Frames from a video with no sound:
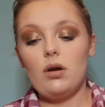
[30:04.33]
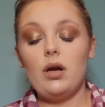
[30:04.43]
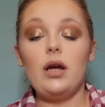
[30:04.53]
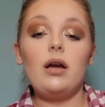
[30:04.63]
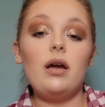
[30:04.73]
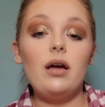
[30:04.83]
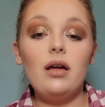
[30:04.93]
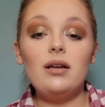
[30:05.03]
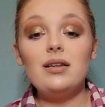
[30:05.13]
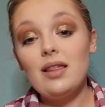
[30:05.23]

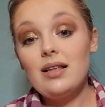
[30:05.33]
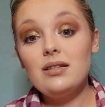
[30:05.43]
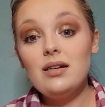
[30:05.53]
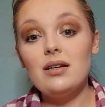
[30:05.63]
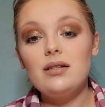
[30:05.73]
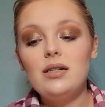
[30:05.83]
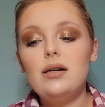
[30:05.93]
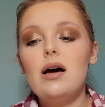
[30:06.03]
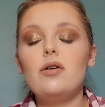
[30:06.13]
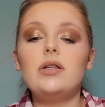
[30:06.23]
And that's it.
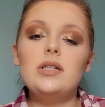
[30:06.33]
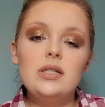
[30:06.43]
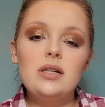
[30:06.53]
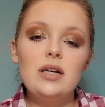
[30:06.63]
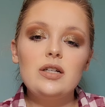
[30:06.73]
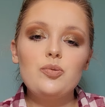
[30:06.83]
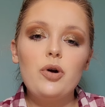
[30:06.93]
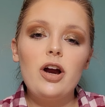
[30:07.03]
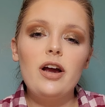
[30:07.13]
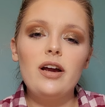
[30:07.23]
Now this setting
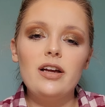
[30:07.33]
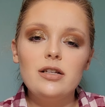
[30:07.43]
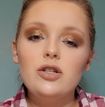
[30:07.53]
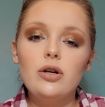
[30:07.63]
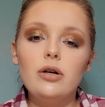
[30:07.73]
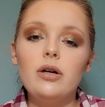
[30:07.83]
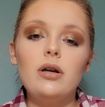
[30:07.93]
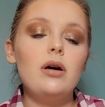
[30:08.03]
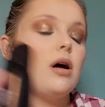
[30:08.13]
spray, it's good,